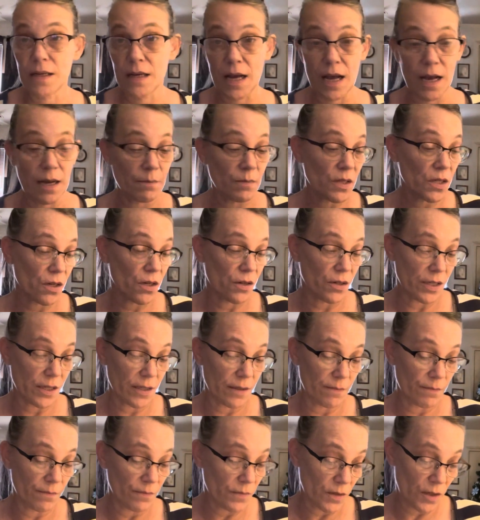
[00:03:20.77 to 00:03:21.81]
I'm sorry,
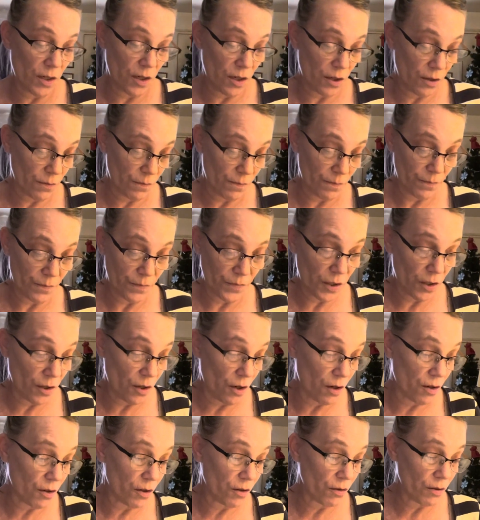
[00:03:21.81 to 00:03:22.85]
you know, you
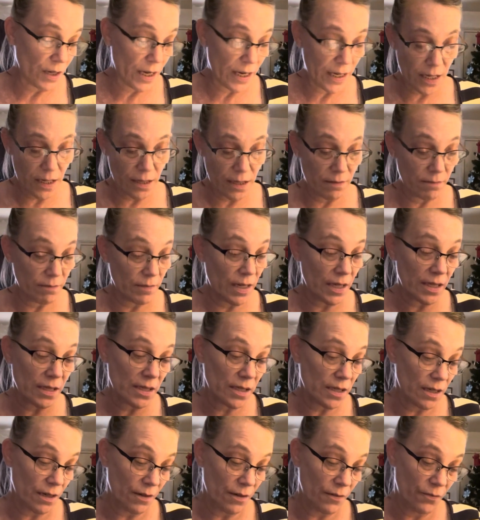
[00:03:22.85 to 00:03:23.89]
all don't like it,
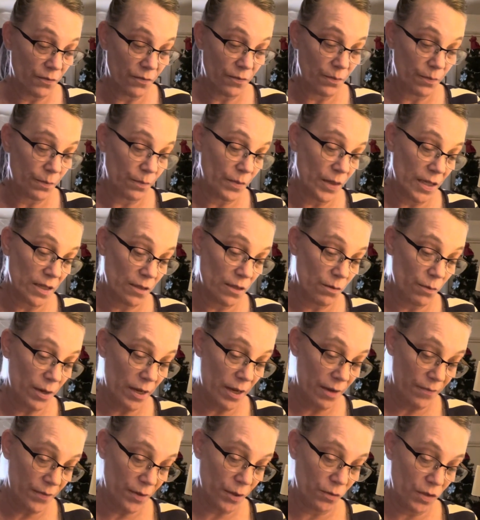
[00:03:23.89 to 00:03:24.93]
that's tough. That's the way
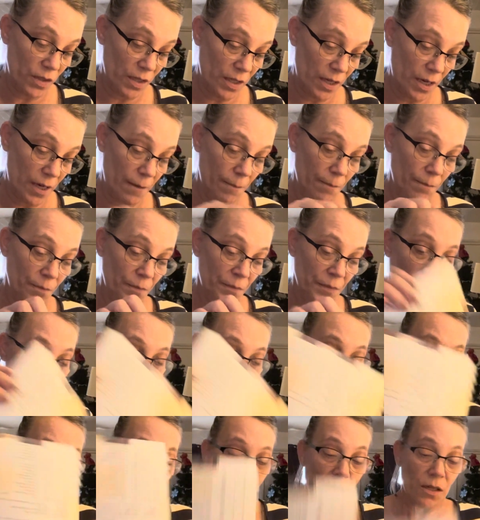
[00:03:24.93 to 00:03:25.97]
I feel today.
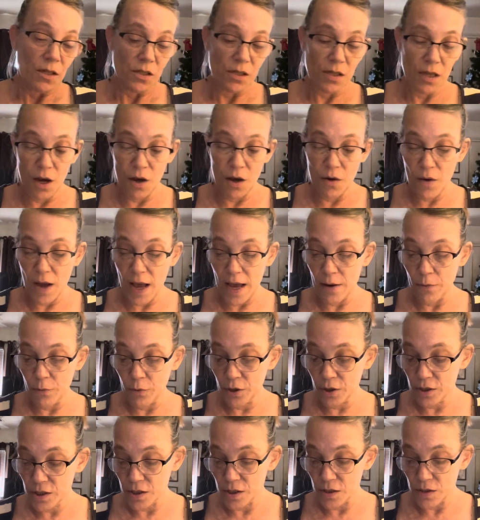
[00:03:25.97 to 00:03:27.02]
So I
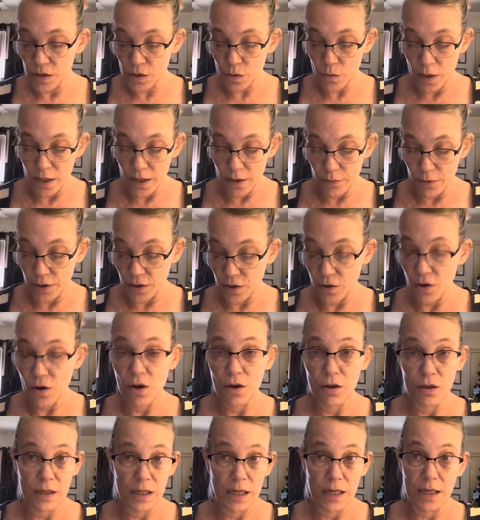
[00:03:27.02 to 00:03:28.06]
worked on Square Winner
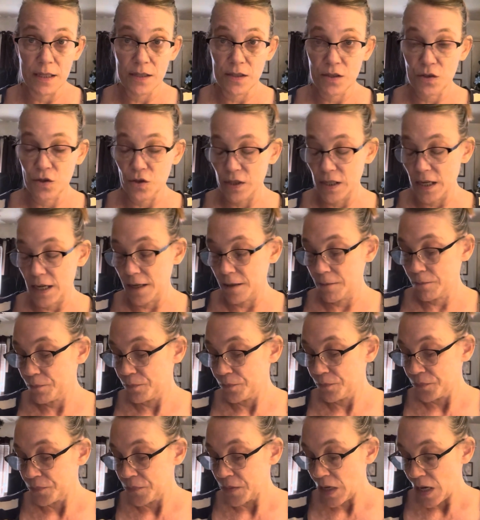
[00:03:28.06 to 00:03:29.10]
all day yesterday
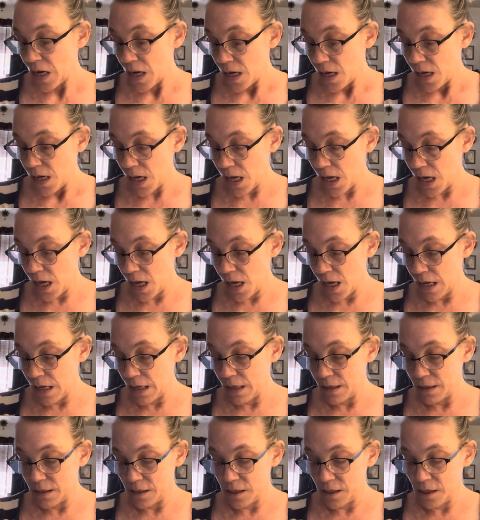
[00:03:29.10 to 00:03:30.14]

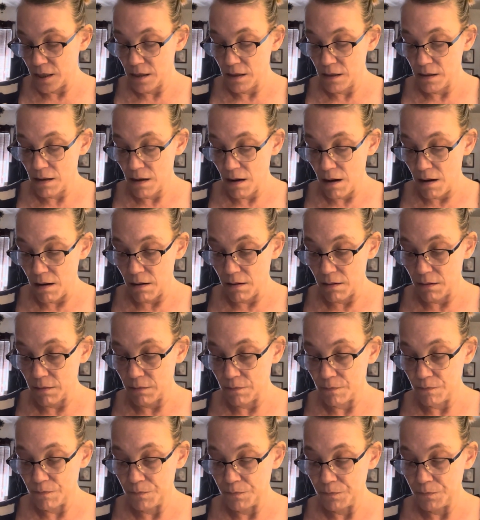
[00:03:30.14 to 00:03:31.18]
and um,